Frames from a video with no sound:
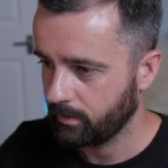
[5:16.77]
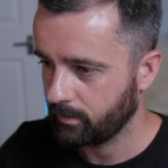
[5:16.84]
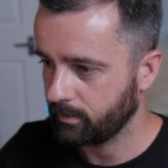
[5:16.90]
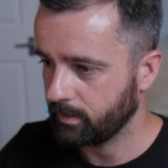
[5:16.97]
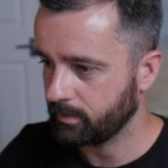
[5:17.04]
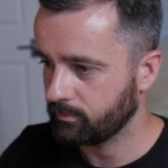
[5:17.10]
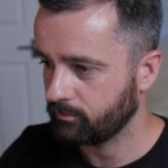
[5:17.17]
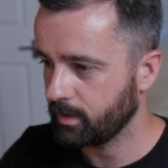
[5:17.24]

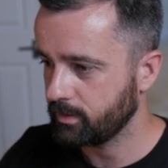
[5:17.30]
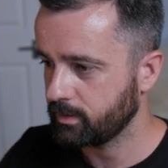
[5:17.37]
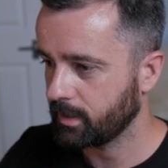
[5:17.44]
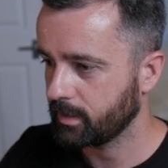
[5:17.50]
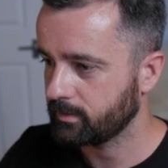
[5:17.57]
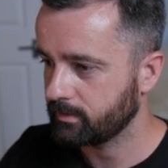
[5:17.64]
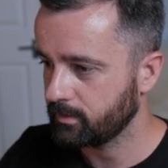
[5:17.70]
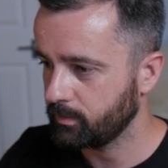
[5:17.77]
this
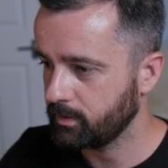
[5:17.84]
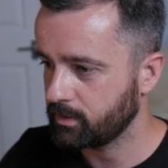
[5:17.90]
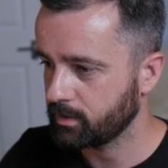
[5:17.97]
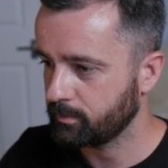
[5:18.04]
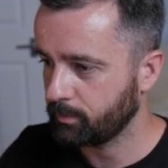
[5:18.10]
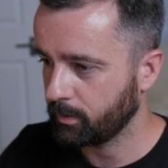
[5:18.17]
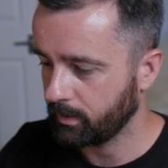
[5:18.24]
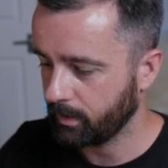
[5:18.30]
regex that we
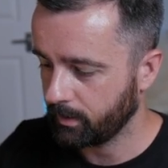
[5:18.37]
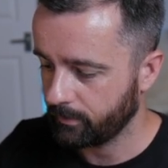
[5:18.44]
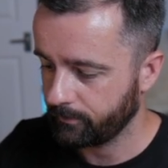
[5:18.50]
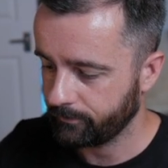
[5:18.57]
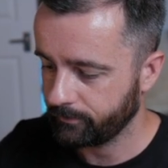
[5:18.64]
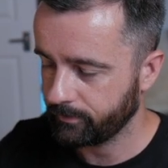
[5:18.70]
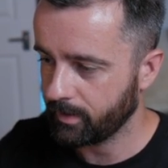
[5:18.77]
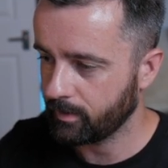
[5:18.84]
just put in.
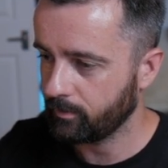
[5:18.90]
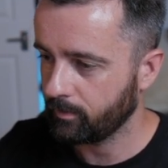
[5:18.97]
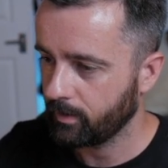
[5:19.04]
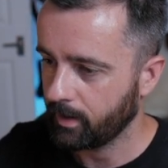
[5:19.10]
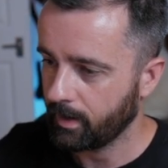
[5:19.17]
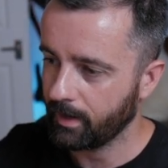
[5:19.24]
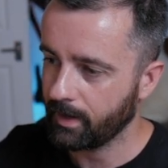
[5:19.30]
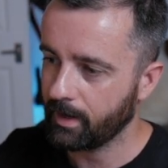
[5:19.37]
Now
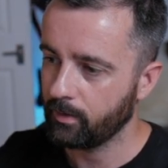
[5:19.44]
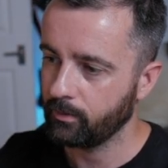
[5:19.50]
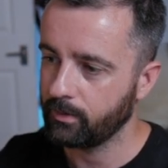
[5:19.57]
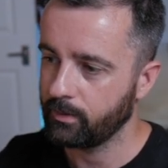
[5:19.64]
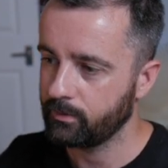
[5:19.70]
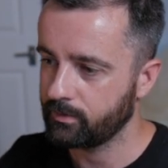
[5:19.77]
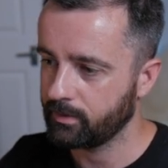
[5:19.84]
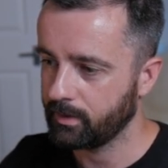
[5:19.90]
allow,
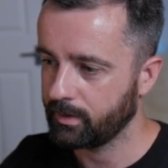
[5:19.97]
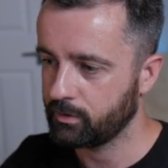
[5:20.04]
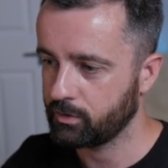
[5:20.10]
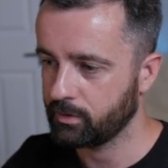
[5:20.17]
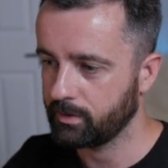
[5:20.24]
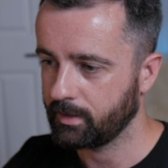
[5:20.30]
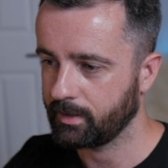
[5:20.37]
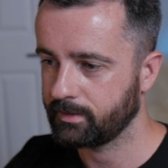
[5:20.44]
you
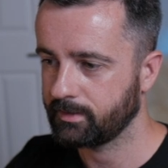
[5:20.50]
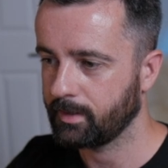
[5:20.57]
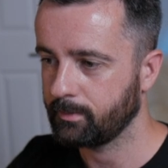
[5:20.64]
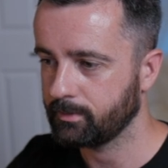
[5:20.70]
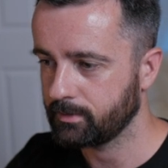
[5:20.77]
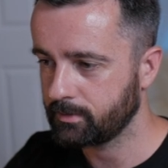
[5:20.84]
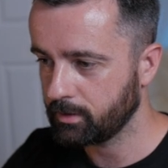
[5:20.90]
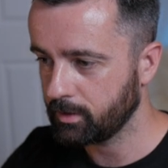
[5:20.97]
should
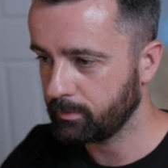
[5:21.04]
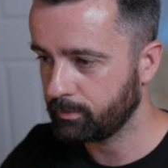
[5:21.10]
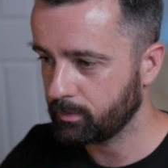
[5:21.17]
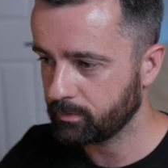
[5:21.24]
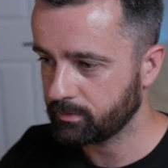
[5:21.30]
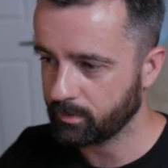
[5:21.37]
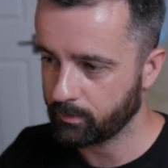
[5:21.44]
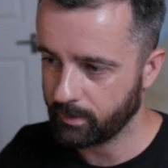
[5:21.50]
accept a
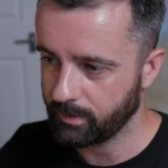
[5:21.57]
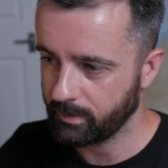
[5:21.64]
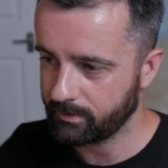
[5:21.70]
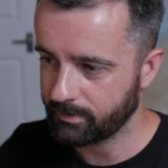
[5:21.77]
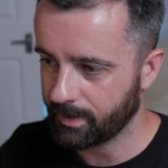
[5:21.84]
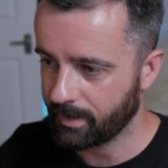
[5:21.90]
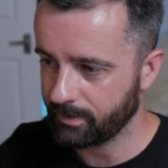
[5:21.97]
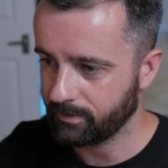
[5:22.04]
tuple, so we need
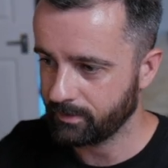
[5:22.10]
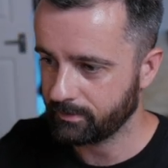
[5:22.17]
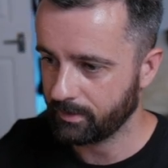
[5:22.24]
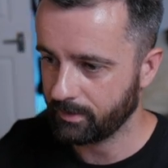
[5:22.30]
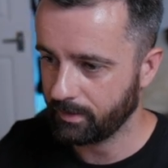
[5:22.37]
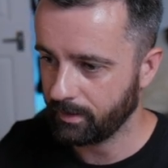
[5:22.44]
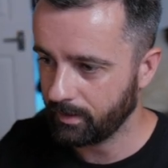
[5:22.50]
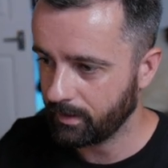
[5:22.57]
to add this
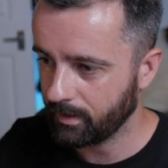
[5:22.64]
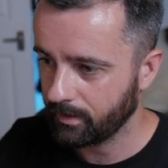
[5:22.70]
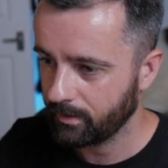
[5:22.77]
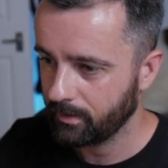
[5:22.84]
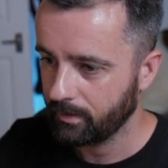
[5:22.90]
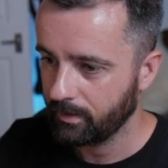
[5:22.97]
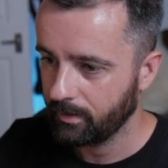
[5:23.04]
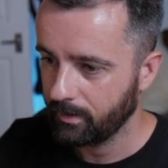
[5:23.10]
in here,
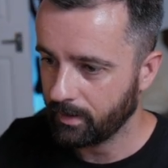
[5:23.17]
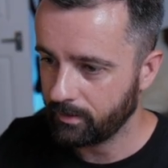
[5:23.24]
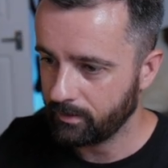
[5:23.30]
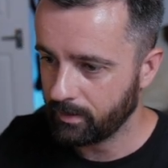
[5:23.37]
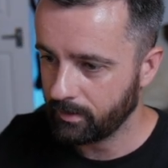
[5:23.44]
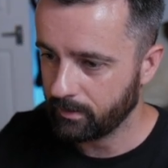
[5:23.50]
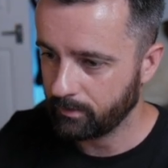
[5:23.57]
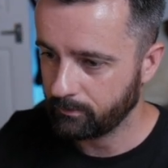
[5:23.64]
and
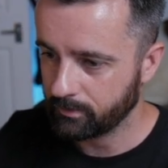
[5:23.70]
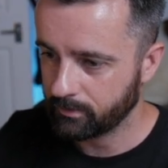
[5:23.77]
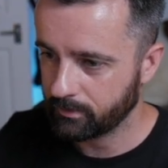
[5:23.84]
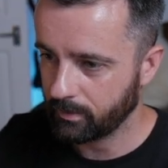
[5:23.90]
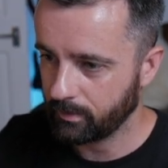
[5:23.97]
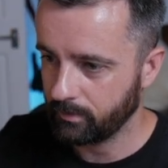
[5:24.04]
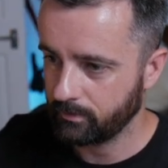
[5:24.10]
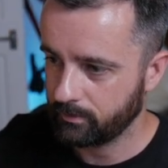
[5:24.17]
then I'm just
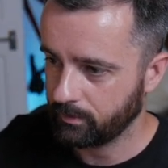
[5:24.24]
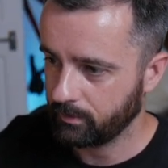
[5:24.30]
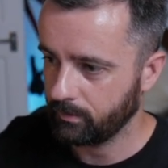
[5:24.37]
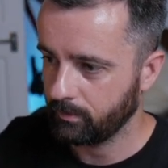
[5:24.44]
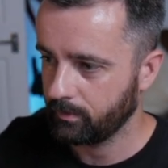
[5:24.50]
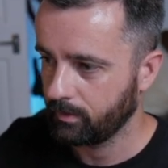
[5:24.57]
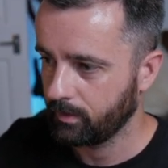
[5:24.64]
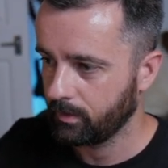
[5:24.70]
going
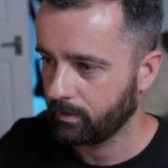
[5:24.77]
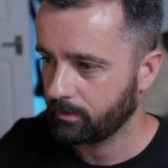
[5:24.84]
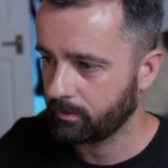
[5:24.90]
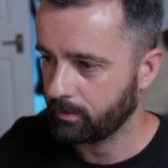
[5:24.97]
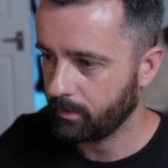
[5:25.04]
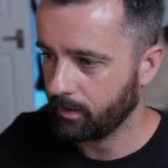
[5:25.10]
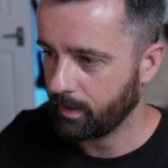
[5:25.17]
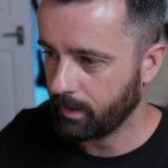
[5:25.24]
to
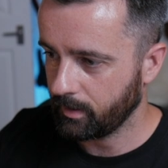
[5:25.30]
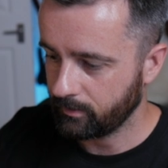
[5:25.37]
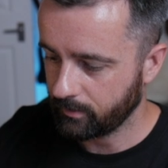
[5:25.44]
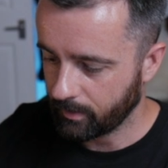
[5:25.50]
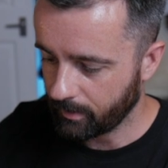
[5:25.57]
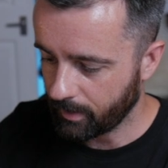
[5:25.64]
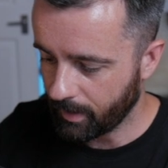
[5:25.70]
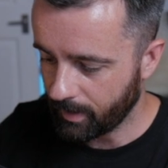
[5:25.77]
go ahead
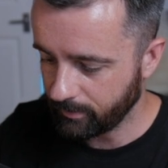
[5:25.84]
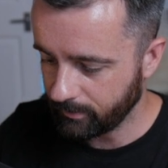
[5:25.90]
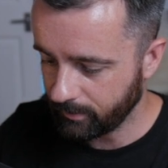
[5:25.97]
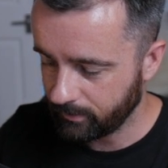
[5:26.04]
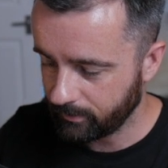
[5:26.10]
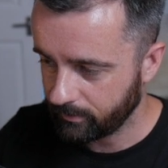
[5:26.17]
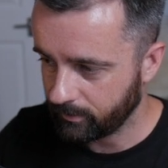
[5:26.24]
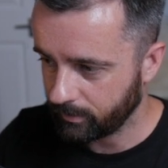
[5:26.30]
and add
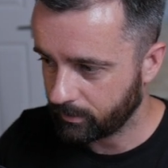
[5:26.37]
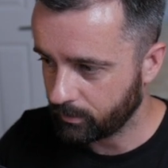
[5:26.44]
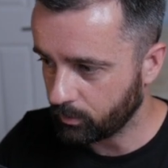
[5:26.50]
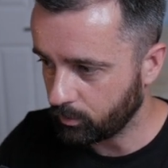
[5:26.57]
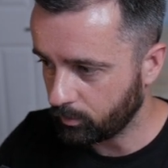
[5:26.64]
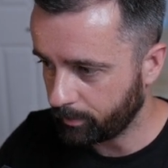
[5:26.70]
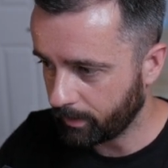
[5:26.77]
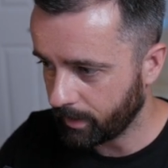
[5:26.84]
in the
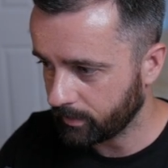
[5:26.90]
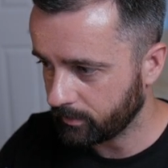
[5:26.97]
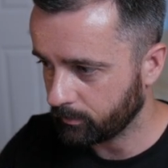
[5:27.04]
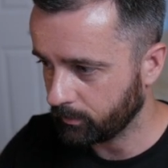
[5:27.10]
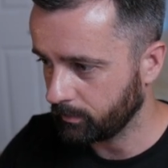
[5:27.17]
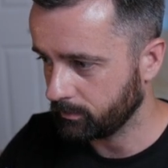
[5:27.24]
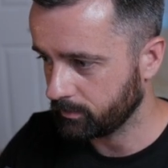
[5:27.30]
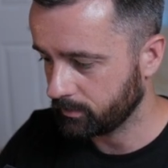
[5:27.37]
callback that
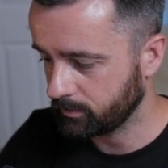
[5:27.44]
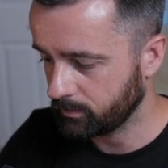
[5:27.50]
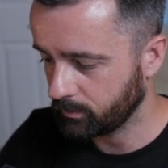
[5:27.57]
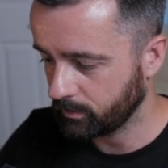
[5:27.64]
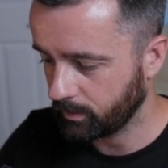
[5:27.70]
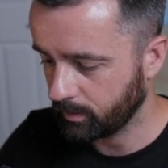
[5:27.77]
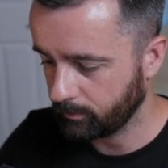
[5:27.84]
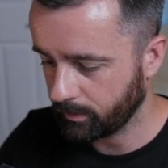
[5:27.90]
we were just
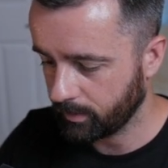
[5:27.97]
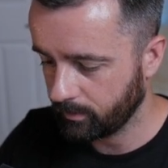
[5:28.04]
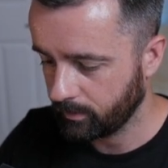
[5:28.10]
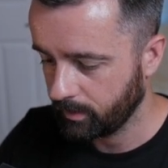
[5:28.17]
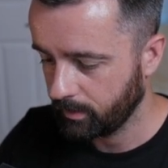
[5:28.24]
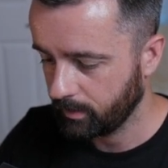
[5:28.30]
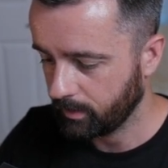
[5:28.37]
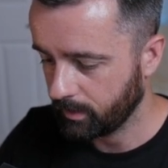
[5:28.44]
talking about
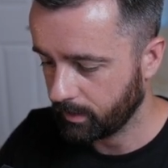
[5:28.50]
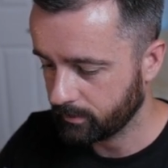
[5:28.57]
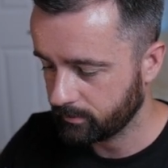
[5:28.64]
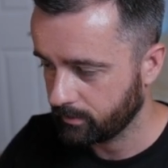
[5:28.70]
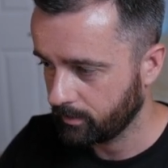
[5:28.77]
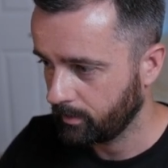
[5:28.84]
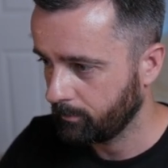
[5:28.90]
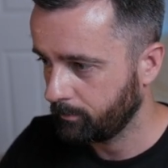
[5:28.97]
as
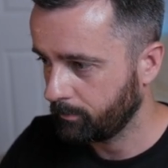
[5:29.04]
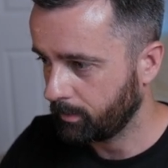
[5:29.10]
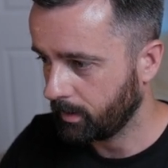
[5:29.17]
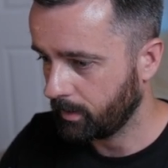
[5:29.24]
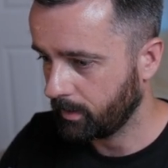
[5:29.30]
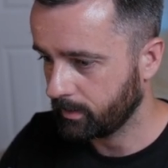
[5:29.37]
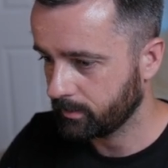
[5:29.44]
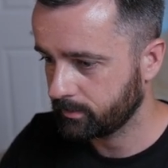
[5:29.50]

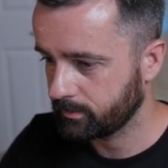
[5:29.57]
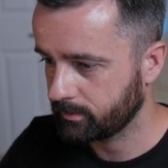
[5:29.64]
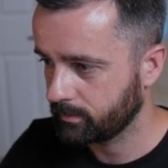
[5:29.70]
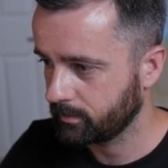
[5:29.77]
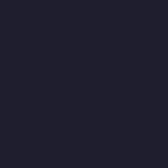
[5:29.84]
pass